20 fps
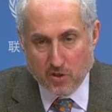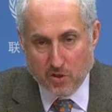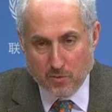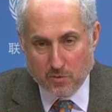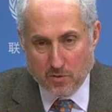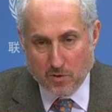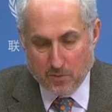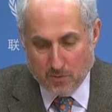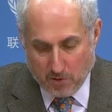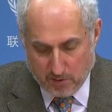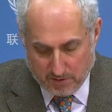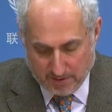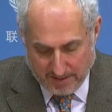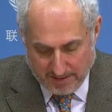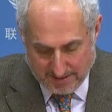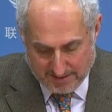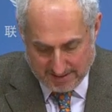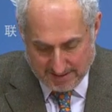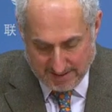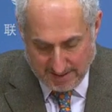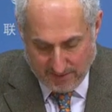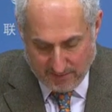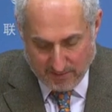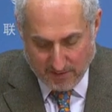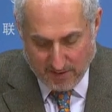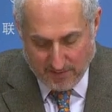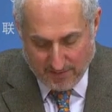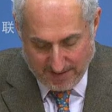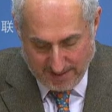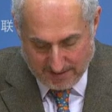to promote
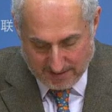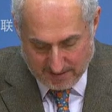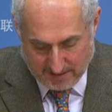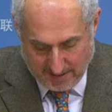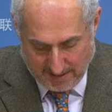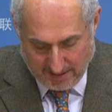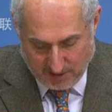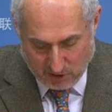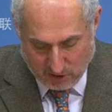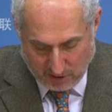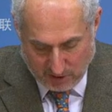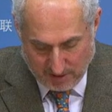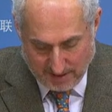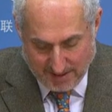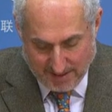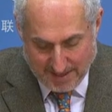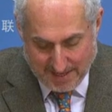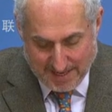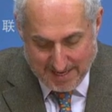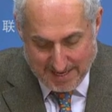safe vaccination.